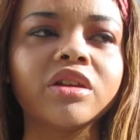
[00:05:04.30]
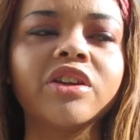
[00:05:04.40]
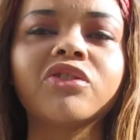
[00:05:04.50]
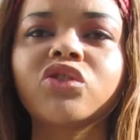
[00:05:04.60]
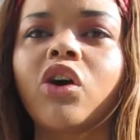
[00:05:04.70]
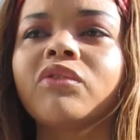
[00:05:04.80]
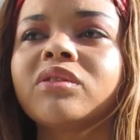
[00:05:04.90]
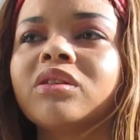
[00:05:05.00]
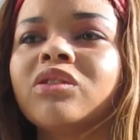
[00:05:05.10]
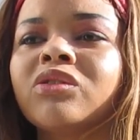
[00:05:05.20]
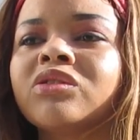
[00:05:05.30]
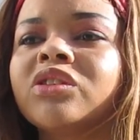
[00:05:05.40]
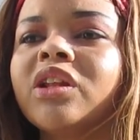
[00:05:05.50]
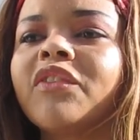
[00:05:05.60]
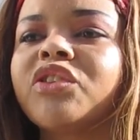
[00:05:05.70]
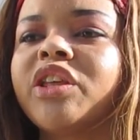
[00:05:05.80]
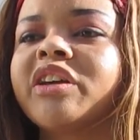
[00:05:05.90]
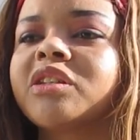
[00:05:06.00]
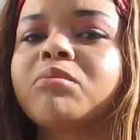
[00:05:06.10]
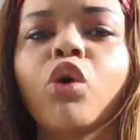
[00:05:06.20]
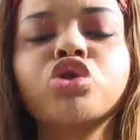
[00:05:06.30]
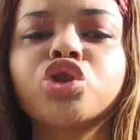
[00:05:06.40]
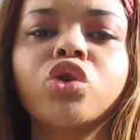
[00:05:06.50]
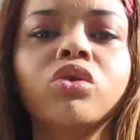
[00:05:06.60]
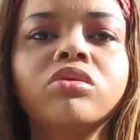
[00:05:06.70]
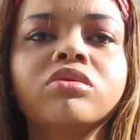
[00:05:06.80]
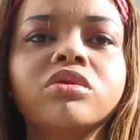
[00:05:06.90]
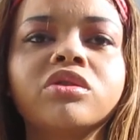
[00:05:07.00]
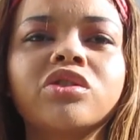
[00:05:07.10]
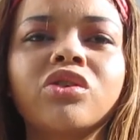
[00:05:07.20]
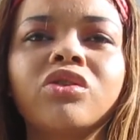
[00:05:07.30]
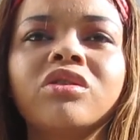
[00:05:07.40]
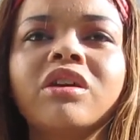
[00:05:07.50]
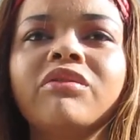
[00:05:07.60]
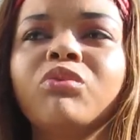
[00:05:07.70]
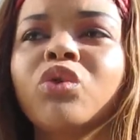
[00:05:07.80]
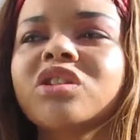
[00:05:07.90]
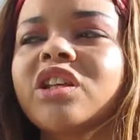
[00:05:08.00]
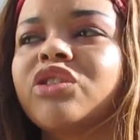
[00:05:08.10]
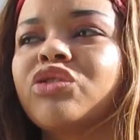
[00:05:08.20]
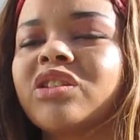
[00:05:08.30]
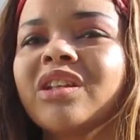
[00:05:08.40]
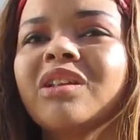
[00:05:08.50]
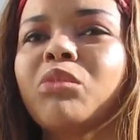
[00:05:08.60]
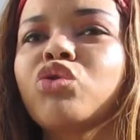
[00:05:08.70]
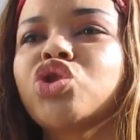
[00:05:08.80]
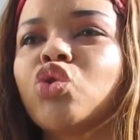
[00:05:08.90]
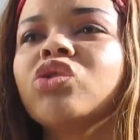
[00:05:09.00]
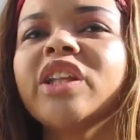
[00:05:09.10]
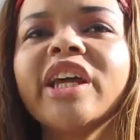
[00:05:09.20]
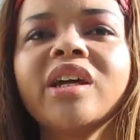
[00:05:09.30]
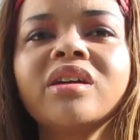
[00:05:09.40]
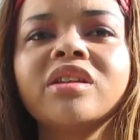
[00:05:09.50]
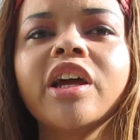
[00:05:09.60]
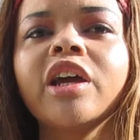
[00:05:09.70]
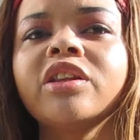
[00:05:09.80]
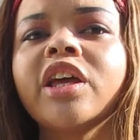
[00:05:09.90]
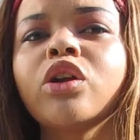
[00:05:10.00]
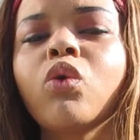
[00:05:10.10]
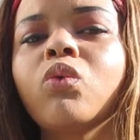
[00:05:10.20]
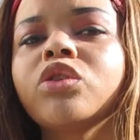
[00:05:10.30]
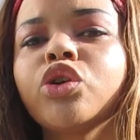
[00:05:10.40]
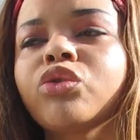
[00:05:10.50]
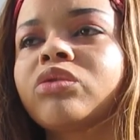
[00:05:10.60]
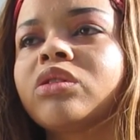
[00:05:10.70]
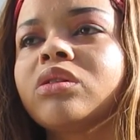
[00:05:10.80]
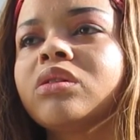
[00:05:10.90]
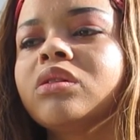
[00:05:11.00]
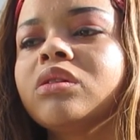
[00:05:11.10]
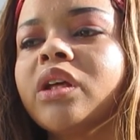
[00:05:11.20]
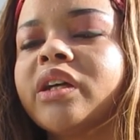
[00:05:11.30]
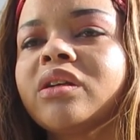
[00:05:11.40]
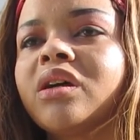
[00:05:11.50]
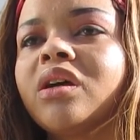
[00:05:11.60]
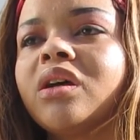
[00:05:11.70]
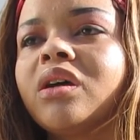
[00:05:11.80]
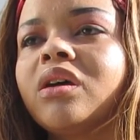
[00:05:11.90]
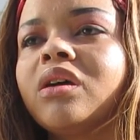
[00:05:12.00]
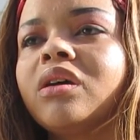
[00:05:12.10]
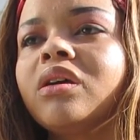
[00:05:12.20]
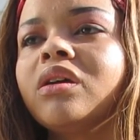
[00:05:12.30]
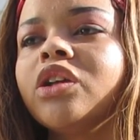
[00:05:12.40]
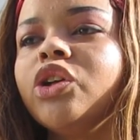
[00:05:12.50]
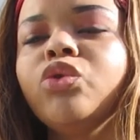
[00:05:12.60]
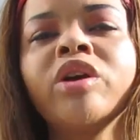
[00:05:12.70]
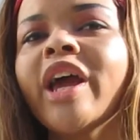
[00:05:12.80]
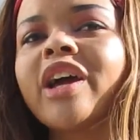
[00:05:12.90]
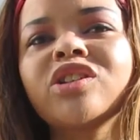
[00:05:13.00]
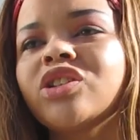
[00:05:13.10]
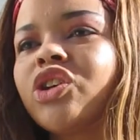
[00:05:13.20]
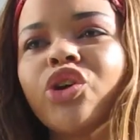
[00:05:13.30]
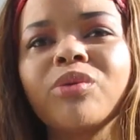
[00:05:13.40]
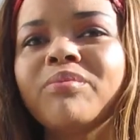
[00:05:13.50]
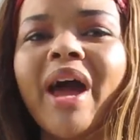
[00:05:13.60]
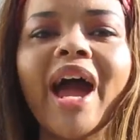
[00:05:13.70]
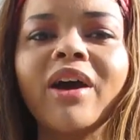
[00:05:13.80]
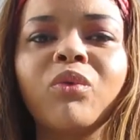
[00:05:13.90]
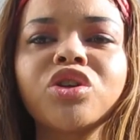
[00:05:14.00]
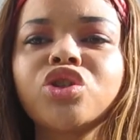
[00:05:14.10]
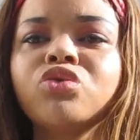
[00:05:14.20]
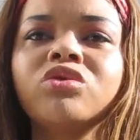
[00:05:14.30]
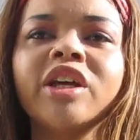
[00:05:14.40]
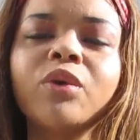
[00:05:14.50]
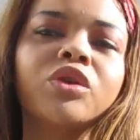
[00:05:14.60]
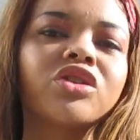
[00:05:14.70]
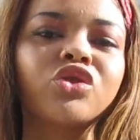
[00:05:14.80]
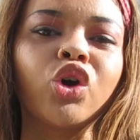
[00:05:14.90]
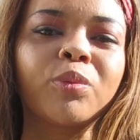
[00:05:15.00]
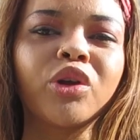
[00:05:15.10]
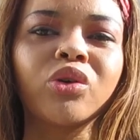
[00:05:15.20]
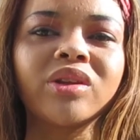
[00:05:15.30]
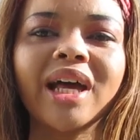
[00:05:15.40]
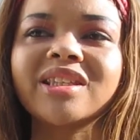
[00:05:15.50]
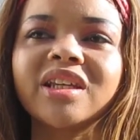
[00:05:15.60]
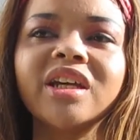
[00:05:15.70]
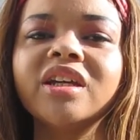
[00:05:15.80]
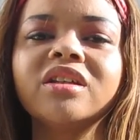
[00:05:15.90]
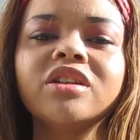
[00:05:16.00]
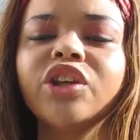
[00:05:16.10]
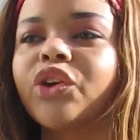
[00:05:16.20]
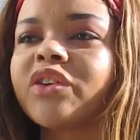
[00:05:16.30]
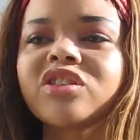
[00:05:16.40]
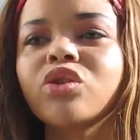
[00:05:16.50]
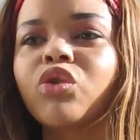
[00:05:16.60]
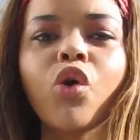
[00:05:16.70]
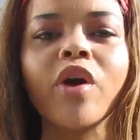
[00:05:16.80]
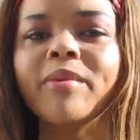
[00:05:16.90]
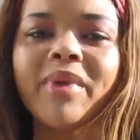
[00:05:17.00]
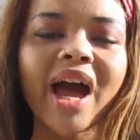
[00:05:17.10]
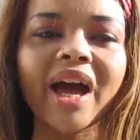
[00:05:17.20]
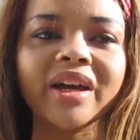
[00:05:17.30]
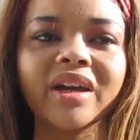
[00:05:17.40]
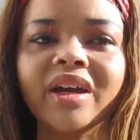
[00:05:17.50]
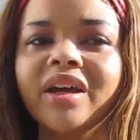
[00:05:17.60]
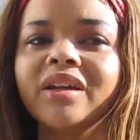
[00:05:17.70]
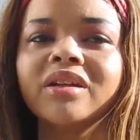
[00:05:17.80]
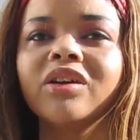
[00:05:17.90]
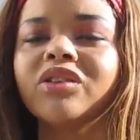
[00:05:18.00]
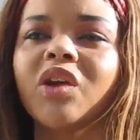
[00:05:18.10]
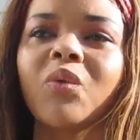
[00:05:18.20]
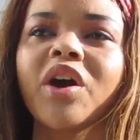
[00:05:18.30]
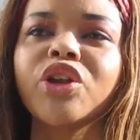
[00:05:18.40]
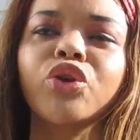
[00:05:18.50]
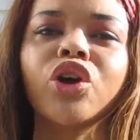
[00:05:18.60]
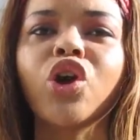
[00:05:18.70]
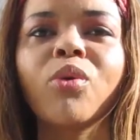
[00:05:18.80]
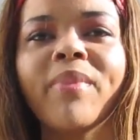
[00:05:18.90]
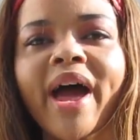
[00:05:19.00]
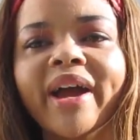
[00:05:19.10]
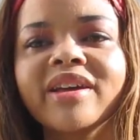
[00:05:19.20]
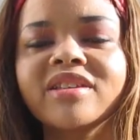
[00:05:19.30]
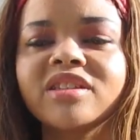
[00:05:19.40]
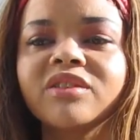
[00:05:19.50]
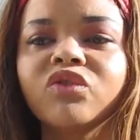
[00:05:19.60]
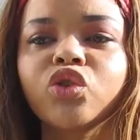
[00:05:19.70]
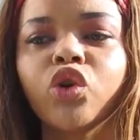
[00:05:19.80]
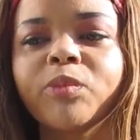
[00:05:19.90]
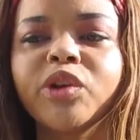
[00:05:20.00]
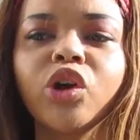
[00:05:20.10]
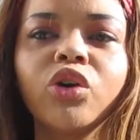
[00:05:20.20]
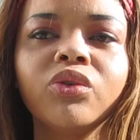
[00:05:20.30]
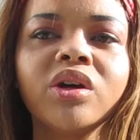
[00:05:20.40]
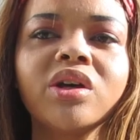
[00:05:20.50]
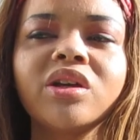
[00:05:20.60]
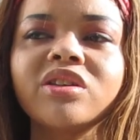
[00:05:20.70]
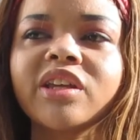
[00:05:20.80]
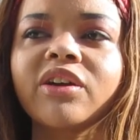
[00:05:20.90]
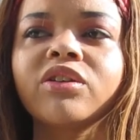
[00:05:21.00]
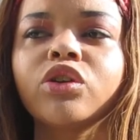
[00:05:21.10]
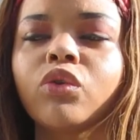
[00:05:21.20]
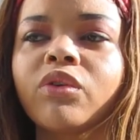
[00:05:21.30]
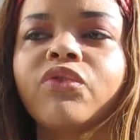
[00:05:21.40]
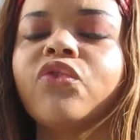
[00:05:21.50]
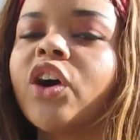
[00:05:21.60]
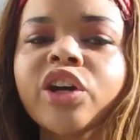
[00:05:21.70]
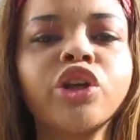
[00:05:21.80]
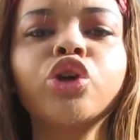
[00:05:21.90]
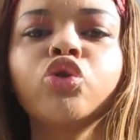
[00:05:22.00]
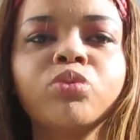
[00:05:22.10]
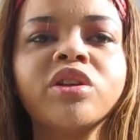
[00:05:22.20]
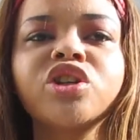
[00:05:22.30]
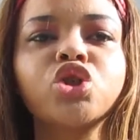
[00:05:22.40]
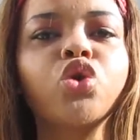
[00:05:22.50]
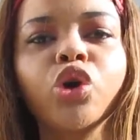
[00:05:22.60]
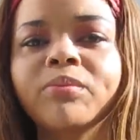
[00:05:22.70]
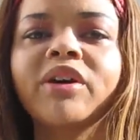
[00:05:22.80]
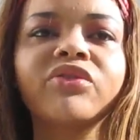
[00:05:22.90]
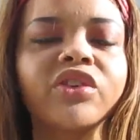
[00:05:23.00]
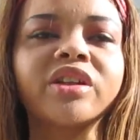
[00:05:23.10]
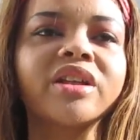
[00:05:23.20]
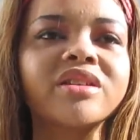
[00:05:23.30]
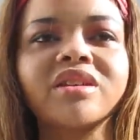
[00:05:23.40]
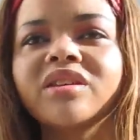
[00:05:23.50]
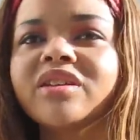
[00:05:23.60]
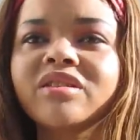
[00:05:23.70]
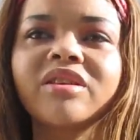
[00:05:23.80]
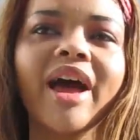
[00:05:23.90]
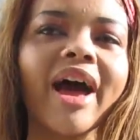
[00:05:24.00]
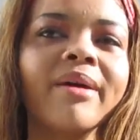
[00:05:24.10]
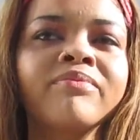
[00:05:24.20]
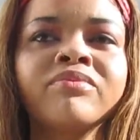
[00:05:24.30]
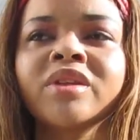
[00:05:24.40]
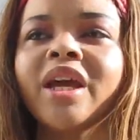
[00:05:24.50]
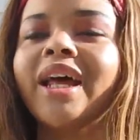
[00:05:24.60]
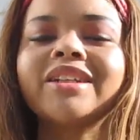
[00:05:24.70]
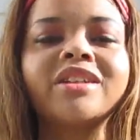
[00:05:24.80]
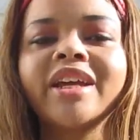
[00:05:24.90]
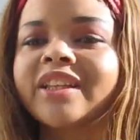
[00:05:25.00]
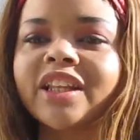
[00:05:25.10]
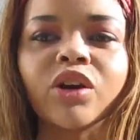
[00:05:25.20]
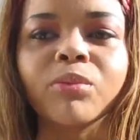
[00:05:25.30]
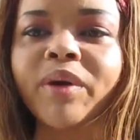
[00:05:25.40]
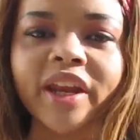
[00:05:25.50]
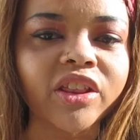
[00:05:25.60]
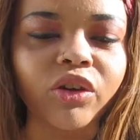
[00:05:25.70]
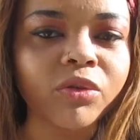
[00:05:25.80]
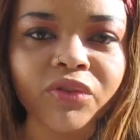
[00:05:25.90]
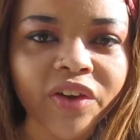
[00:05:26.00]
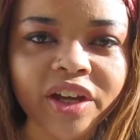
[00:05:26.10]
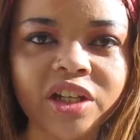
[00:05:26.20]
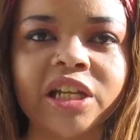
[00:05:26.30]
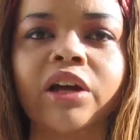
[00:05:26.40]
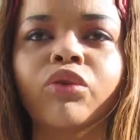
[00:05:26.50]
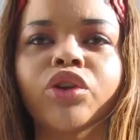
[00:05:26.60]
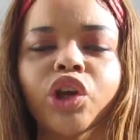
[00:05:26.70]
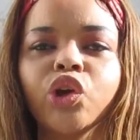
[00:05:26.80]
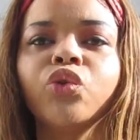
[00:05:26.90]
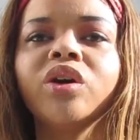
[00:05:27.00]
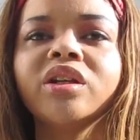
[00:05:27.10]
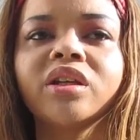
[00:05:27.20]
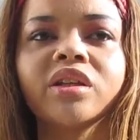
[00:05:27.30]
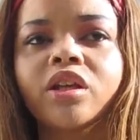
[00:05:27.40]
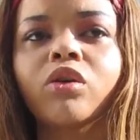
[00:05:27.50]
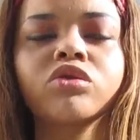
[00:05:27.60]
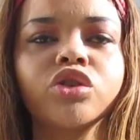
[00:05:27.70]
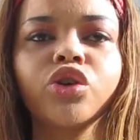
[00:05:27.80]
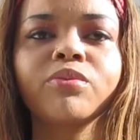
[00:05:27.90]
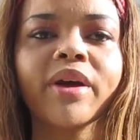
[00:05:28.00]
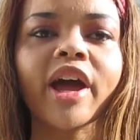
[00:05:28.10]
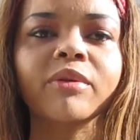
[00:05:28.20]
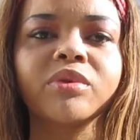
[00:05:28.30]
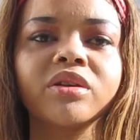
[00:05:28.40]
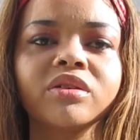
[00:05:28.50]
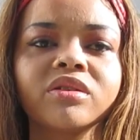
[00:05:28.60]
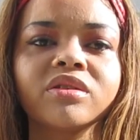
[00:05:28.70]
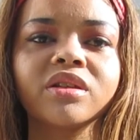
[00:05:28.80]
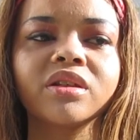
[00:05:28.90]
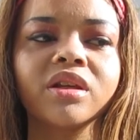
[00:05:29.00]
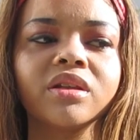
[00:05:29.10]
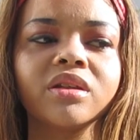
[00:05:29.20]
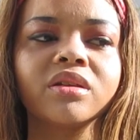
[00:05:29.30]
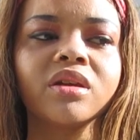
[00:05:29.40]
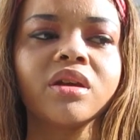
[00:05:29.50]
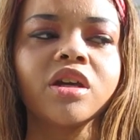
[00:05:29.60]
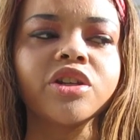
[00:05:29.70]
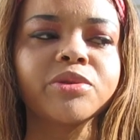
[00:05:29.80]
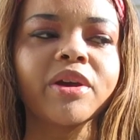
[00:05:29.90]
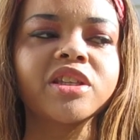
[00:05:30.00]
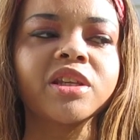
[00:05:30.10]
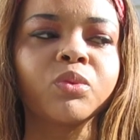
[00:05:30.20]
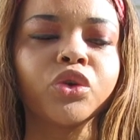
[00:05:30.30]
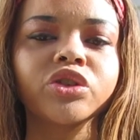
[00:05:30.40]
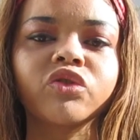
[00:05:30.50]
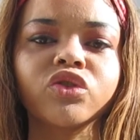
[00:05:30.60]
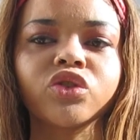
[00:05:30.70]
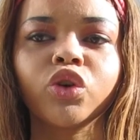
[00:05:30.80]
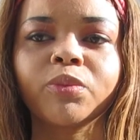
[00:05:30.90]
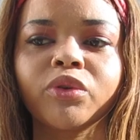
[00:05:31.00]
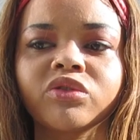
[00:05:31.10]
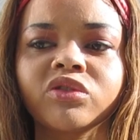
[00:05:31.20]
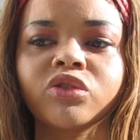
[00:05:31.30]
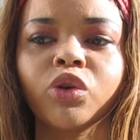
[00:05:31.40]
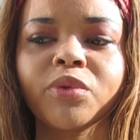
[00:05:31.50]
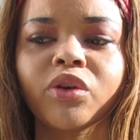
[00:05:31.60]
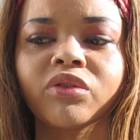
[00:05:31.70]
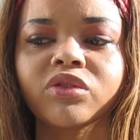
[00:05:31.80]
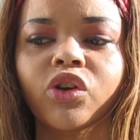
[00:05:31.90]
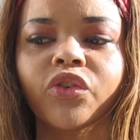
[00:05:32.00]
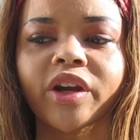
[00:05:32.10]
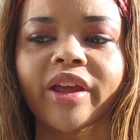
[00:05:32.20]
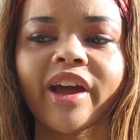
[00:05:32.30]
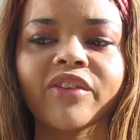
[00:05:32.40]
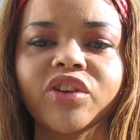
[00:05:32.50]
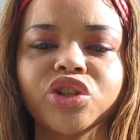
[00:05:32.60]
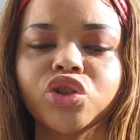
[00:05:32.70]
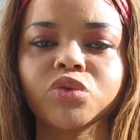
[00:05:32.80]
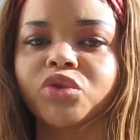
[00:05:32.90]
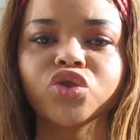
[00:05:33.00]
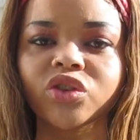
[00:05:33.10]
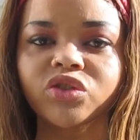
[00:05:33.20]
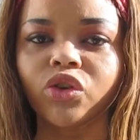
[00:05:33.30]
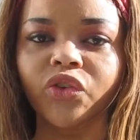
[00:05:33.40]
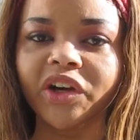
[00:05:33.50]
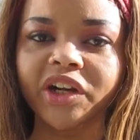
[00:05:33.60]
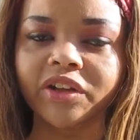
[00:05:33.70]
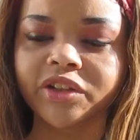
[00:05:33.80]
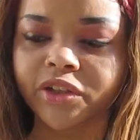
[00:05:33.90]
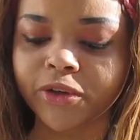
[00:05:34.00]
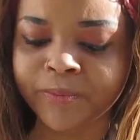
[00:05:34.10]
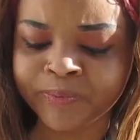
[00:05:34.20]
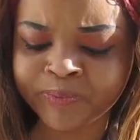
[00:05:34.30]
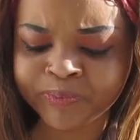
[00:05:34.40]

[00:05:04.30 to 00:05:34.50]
gives off you know everything is emotional. So once they, there's an emotional link, they they don't you're like you can't turn back. Once you link with a Scorpio, that's it. There is no going back. And the only way you can go back is if Scorpio is like, you know what, fuck you because you hurt my feelings and this and that. And after they get their little petty little revenge out on you, and then they don't turn back because, and, and it just makes it worse for Scorpio. So Scorpios already have issues with trust already. So